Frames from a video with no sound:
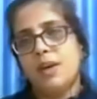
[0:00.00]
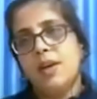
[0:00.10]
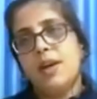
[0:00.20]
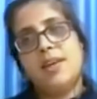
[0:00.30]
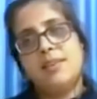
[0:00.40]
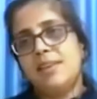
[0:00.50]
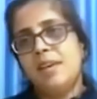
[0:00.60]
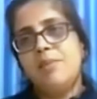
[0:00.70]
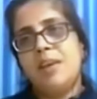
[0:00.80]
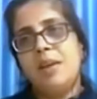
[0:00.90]
At the
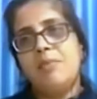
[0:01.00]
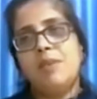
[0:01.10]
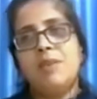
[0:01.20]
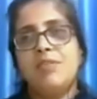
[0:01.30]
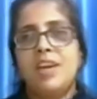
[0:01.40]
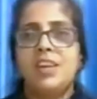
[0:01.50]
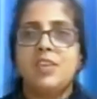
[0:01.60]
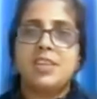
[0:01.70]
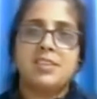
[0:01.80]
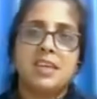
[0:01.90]
same time, women find it
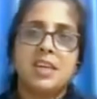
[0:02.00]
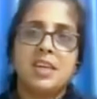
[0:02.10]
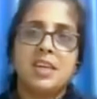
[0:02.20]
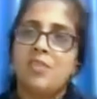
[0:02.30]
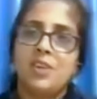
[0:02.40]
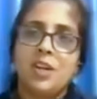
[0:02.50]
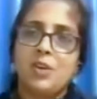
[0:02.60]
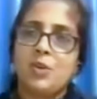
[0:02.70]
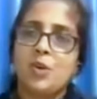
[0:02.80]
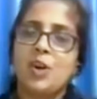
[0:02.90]
extremely
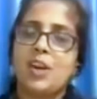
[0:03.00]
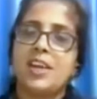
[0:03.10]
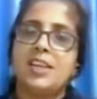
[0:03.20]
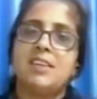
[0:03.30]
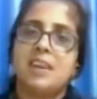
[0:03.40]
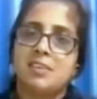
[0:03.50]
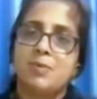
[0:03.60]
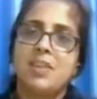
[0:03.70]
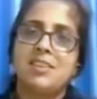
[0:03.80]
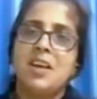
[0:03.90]
difficult to tolerate these
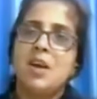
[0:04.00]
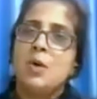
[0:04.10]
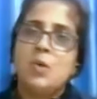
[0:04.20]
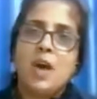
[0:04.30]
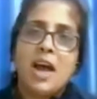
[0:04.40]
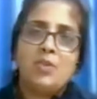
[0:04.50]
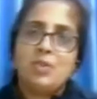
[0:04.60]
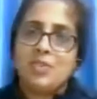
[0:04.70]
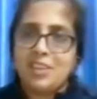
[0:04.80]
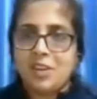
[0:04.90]
husbands who have to
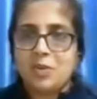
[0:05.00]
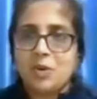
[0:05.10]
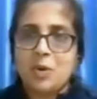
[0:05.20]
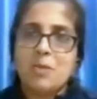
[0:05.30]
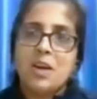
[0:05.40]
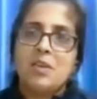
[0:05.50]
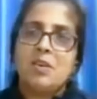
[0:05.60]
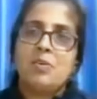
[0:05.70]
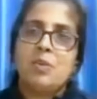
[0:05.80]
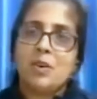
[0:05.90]
sit at home
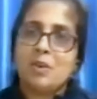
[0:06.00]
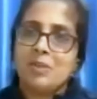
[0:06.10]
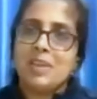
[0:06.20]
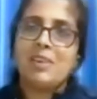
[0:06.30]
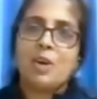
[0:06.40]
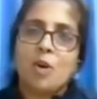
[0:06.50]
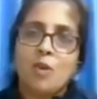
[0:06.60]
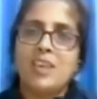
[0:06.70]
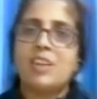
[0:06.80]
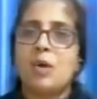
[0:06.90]
they were
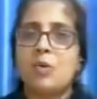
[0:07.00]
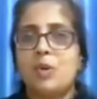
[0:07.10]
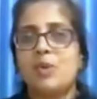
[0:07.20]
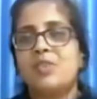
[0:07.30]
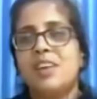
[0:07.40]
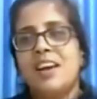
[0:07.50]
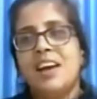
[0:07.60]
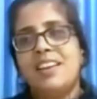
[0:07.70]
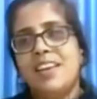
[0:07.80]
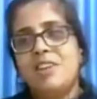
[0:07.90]
always outdoors
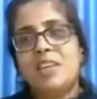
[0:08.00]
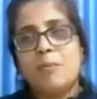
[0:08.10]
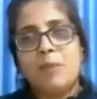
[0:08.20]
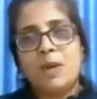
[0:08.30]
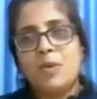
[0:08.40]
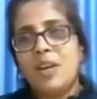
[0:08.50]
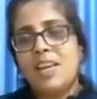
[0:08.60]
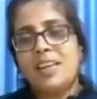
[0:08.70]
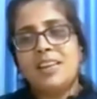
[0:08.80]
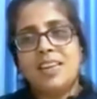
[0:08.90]
and they will come back only
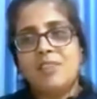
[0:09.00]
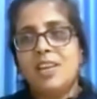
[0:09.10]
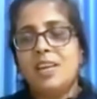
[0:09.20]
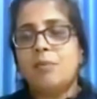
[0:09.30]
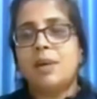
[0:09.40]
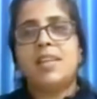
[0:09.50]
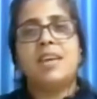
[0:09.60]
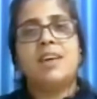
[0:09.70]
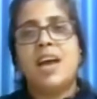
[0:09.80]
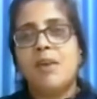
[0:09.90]
at evening, but they
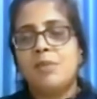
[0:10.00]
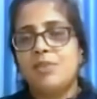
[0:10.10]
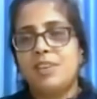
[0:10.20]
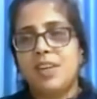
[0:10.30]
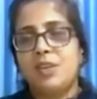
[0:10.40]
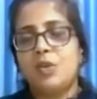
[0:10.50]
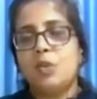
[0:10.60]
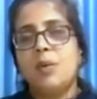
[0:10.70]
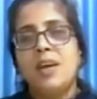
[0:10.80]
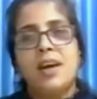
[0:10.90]
will have to sit at
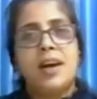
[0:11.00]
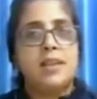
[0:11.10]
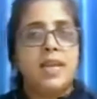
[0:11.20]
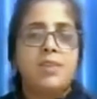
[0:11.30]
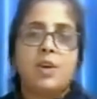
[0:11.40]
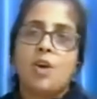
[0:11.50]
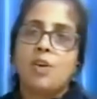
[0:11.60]
home and they were all the